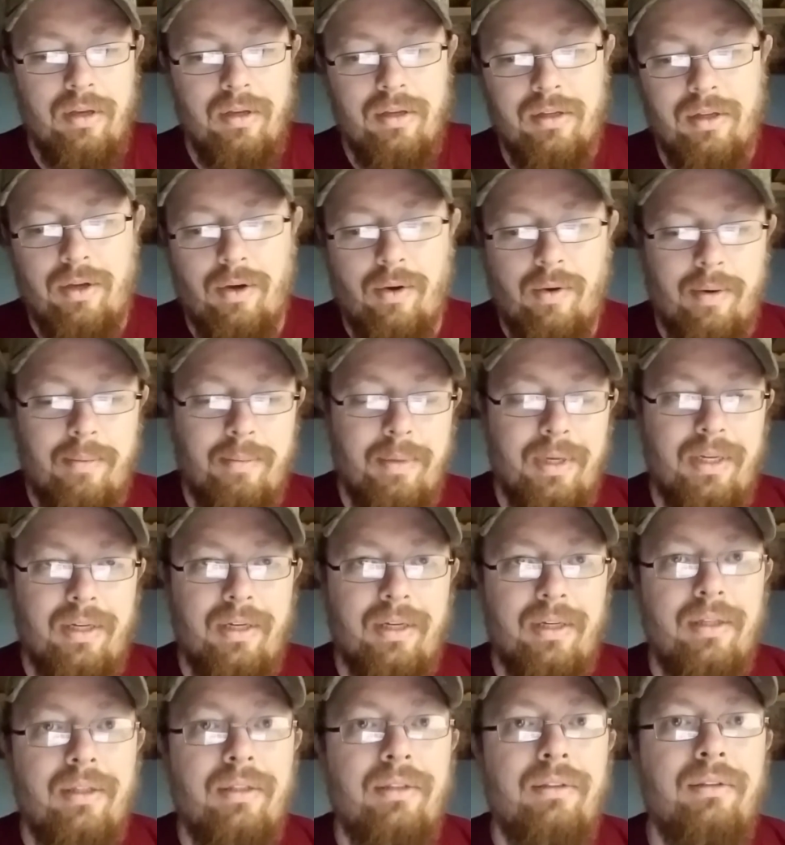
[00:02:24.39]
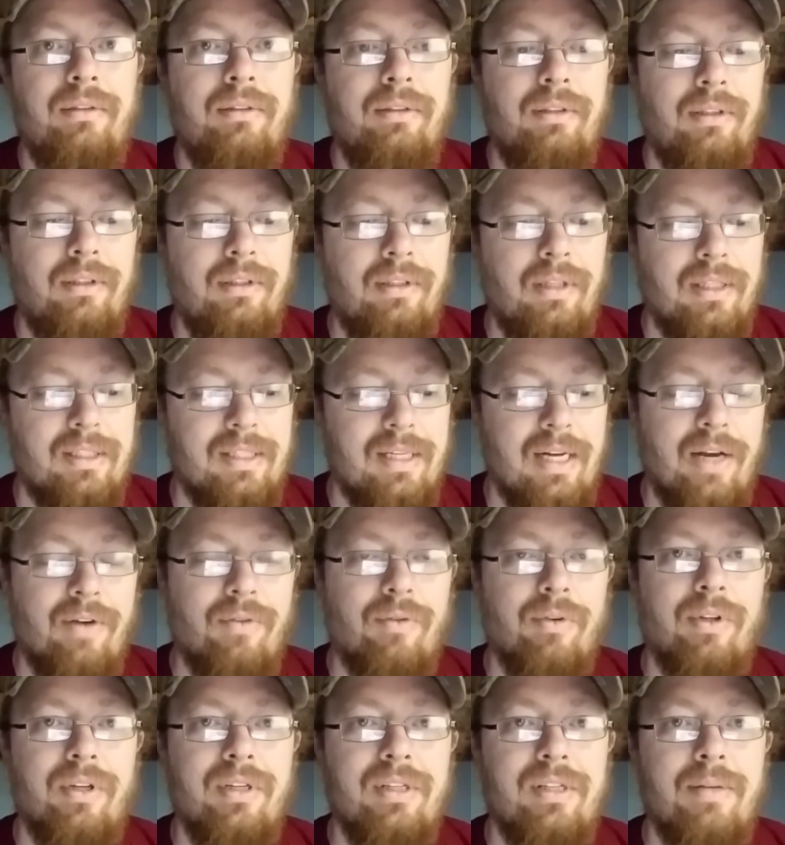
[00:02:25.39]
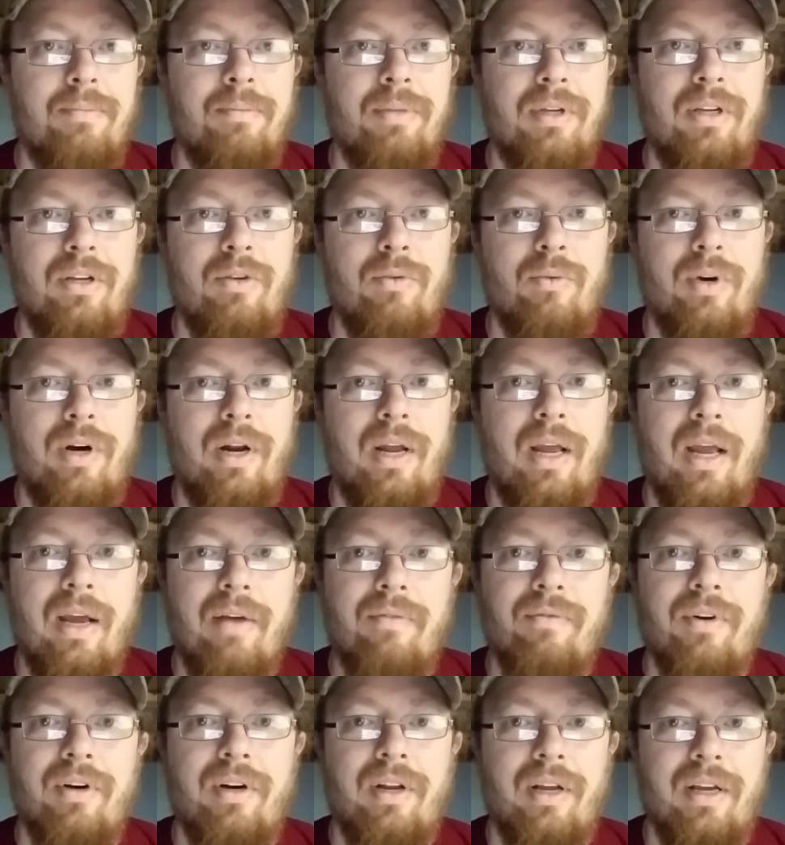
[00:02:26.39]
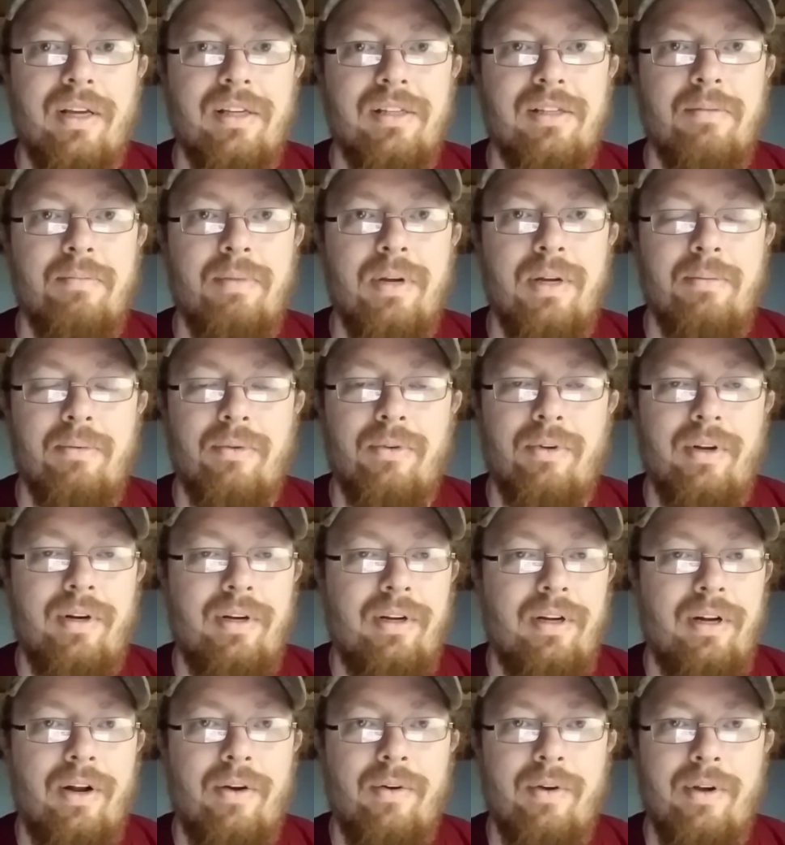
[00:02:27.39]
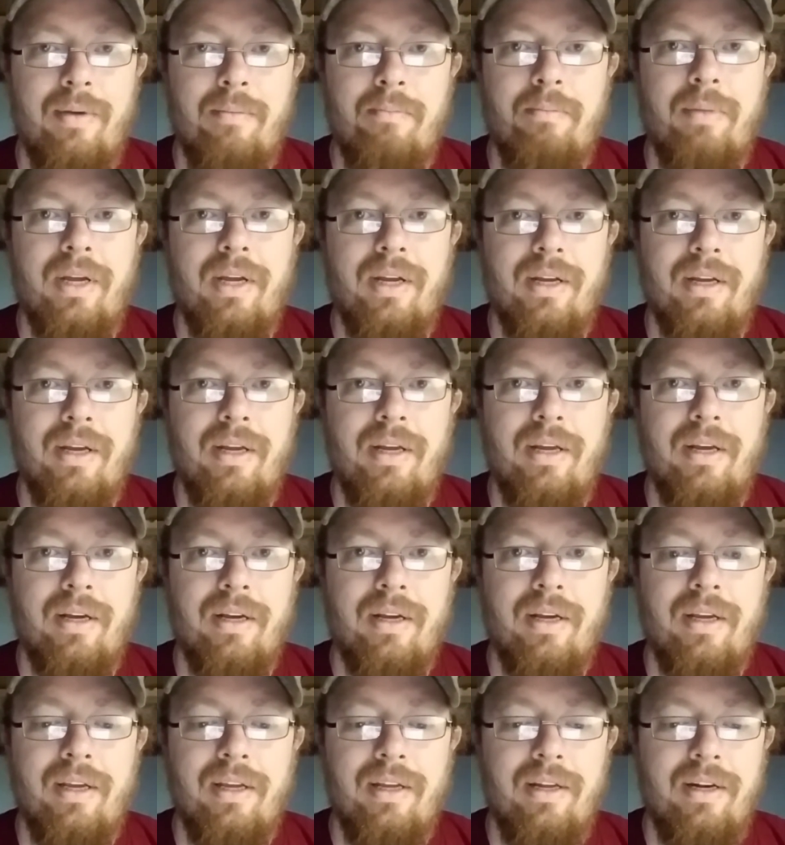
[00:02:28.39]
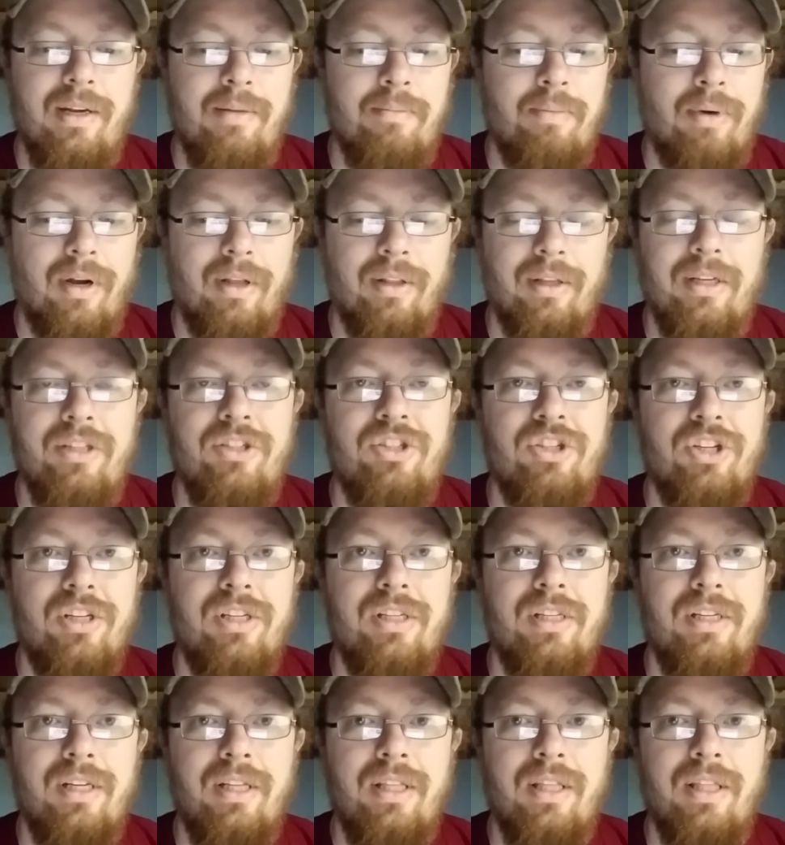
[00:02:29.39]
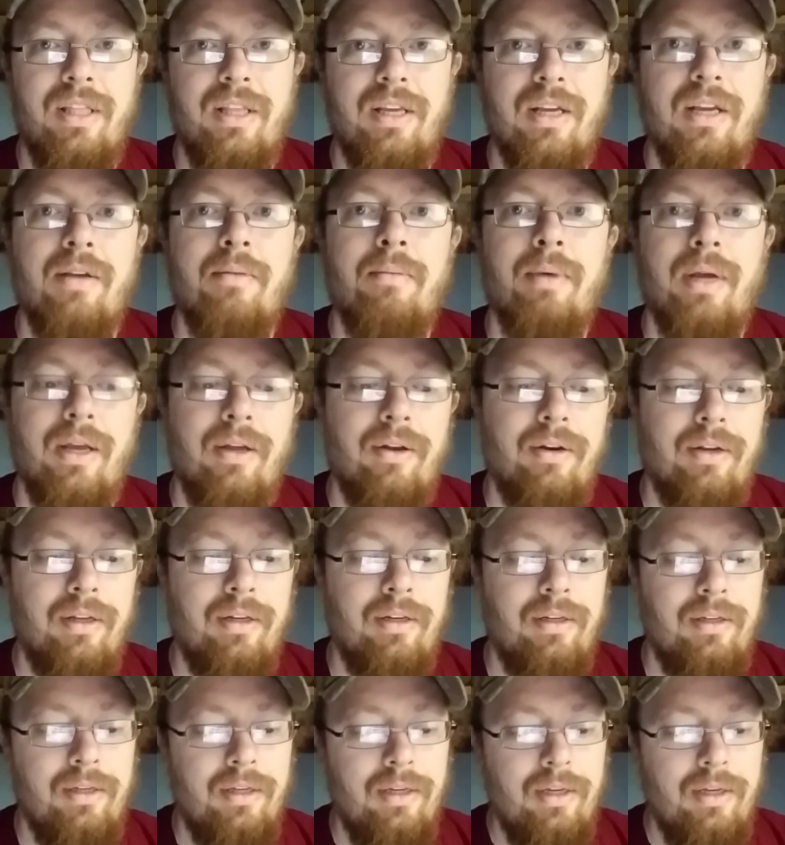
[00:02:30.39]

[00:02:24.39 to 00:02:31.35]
So, I mean, that's not really something you want to advertise to people, and you know, him being a young kid, he probably just didn't think about it.